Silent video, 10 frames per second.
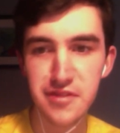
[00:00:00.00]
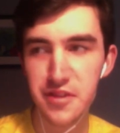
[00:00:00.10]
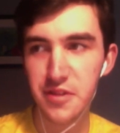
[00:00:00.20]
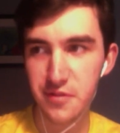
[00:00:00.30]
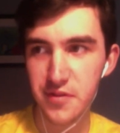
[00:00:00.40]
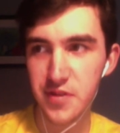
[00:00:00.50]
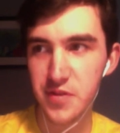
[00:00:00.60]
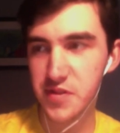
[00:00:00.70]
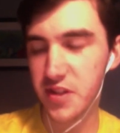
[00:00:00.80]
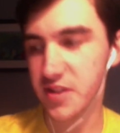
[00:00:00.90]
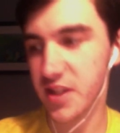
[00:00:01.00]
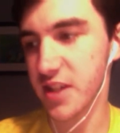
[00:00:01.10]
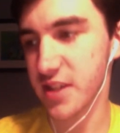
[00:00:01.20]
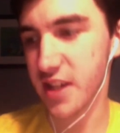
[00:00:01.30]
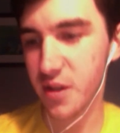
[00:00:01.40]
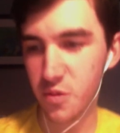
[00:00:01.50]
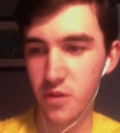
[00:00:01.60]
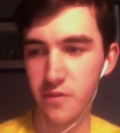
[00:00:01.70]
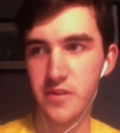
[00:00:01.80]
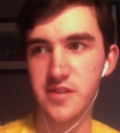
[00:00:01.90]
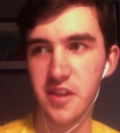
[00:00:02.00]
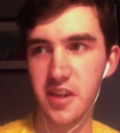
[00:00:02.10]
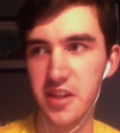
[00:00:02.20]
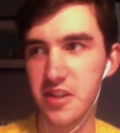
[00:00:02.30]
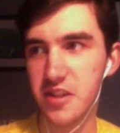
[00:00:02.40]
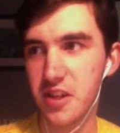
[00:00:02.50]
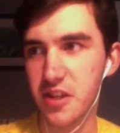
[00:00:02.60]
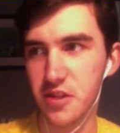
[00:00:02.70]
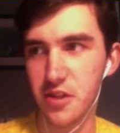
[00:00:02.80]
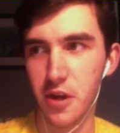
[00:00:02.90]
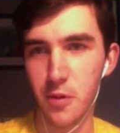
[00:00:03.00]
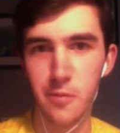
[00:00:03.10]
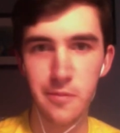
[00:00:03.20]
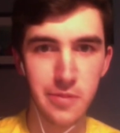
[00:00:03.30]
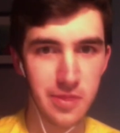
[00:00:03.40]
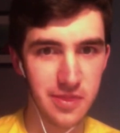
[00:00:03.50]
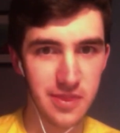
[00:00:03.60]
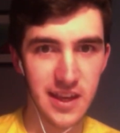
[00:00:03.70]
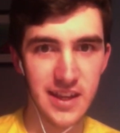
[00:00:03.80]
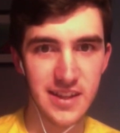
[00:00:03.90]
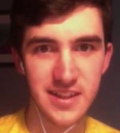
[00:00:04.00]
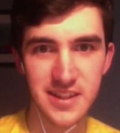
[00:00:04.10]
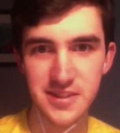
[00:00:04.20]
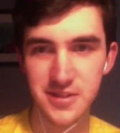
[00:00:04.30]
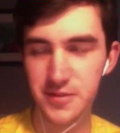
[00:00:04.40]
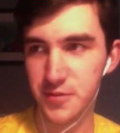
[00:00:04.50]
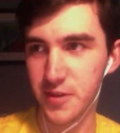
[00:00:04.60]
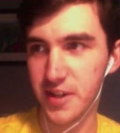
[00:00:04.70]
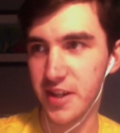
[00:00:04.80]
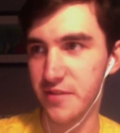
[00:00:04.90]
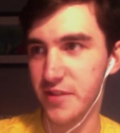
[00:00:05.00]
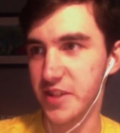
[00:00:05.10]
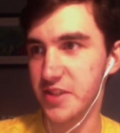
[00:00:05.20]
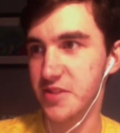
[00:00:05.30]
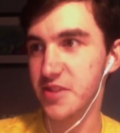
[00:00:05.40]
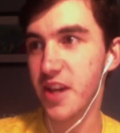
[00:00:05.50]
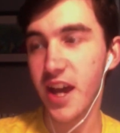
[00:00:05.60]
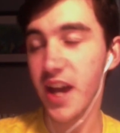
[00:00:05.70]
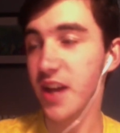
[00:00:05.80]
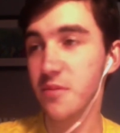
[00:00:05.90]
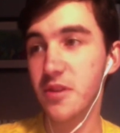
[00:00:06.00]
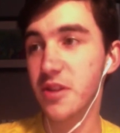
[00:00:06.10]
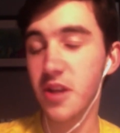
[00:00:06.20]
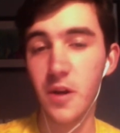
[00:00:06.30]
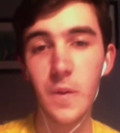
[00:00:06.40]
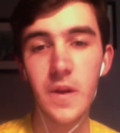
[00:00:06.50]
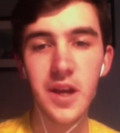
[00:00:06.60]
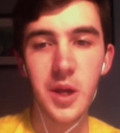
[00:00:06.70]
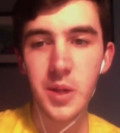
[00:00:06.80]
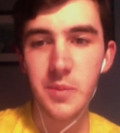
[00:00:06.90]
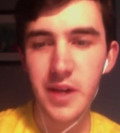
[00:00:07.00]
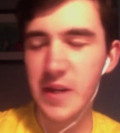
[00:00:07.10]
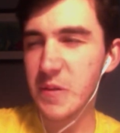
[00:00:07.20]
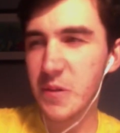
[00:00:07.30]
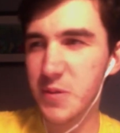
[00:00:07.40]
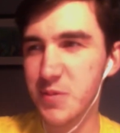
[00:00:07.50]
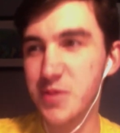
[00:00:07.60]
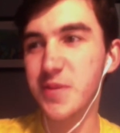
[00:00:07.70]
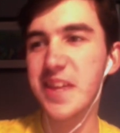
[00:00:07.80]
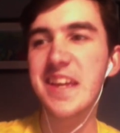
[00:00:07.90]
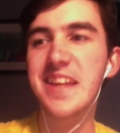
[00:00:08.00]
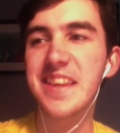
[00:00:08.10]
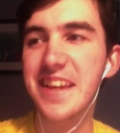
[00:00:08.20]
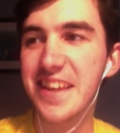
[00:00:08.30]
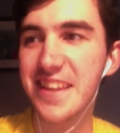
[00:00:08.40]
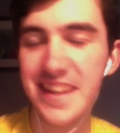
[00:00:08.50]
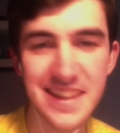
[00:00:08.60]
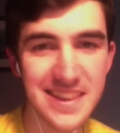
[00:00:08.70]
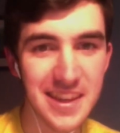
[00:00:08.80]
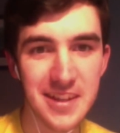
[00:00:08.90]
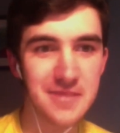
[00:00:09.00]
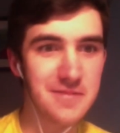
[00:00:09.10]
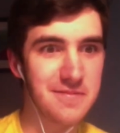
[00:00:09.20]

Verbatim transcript: you know the videos are getting taken down or if it's like you know that he's run out of ideas. I don't really know, but I don't know what was with it. that yeah, that